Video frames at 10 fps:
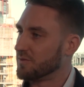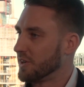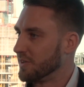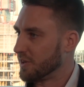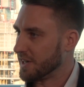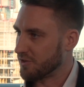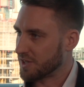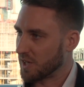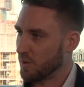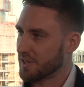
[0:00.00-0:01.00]
Very, very
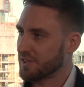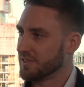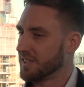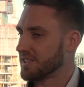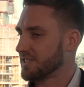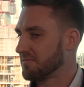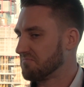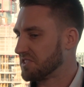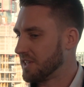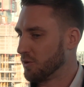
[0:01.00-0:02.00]
interesting question. There's
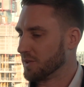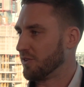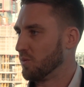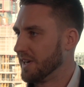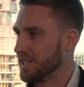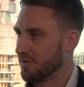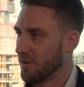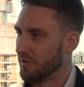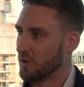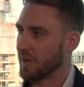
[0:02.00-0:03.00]
several different ways
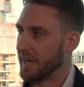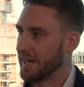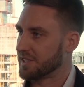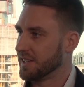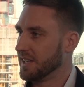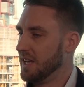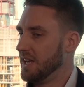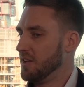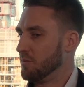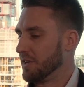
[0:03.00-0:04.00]
of looking at it.
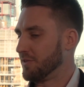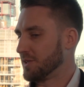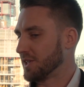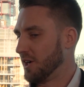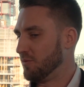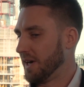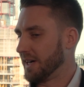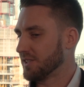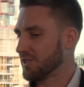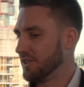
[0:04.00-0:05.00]
But if you were to go
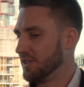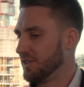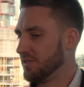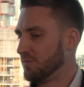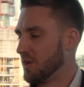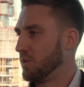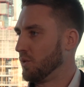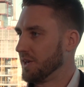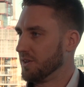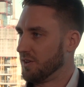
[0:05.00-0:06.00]
back to my
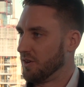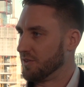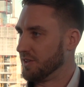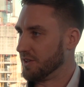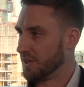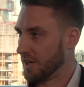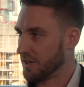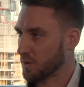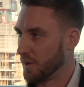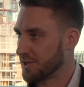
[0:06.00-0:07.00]
point on the
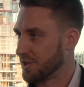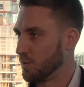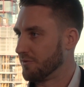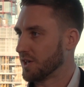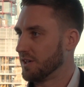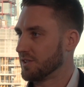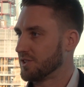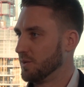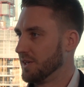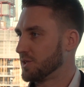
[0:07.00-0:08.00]
last question with regard
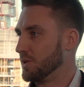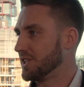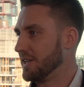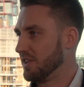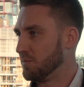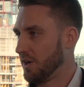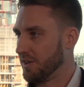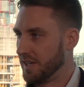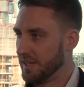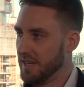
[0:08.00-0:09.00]
to a JV
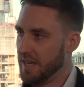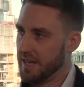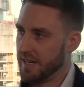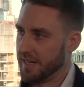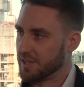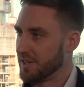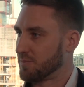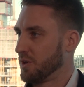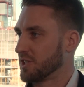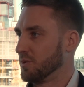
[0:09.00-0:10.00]
partner,
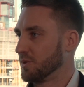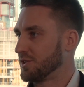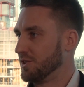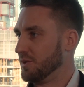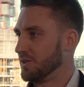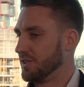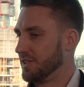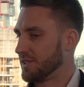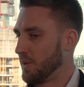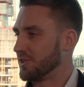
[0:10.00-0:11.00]
it's possible to
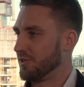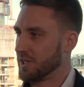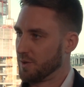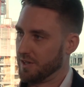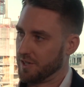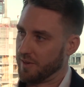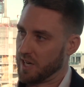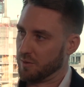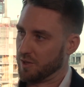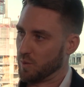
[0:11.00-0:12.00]
enter into a
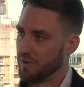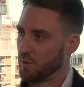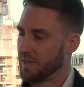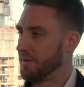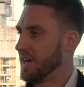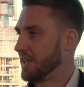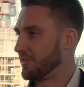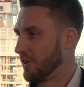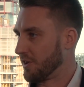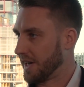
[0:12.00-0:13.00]
development without any
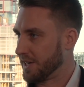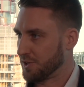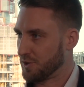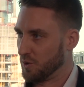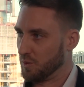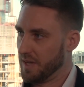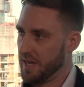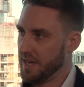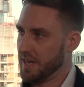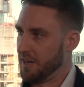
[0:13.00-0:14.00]
of your own cash at all.
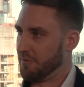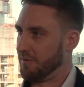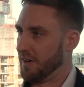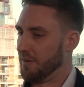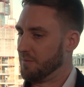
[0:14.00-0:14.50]
If